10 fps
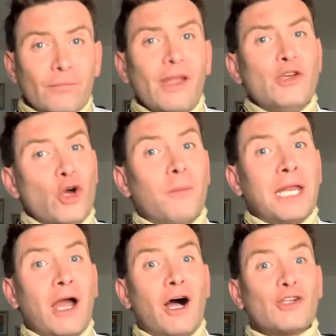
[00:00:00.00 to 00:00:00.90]
and
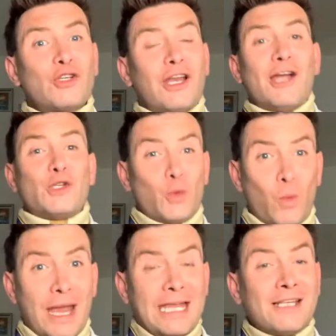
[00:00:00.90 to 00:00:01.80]
normally ask you like to
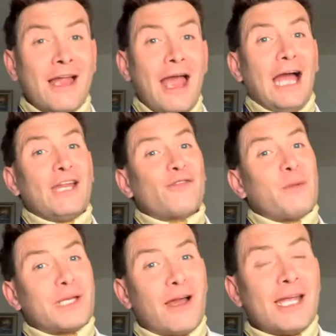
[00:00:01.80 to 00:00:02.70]
wait and if they
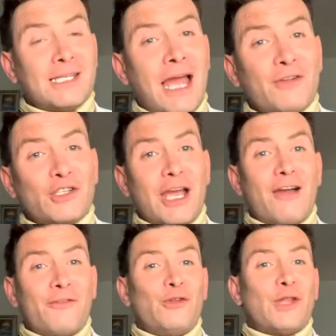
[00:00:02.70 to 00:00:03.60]
would like to have a chat
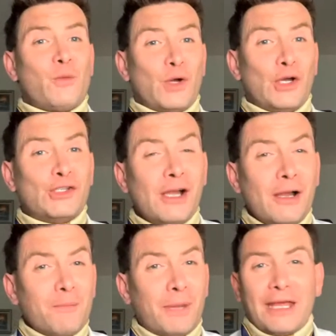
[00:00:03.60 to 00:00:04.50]
with you they would
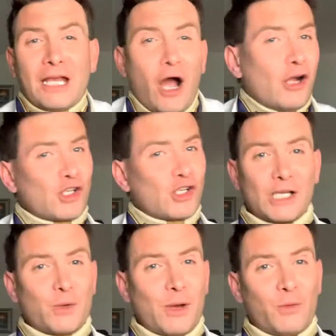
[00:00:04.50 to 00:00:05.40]
but they can't
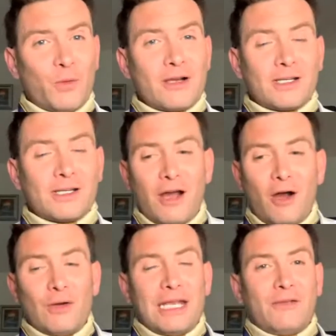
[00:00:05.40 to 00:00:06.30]
chat to everyone because the
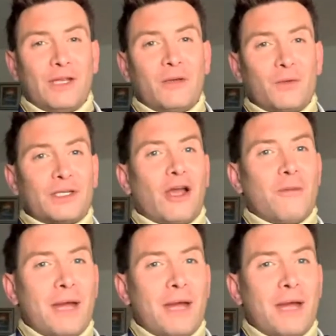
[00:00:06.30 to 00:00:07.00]
whole evening would go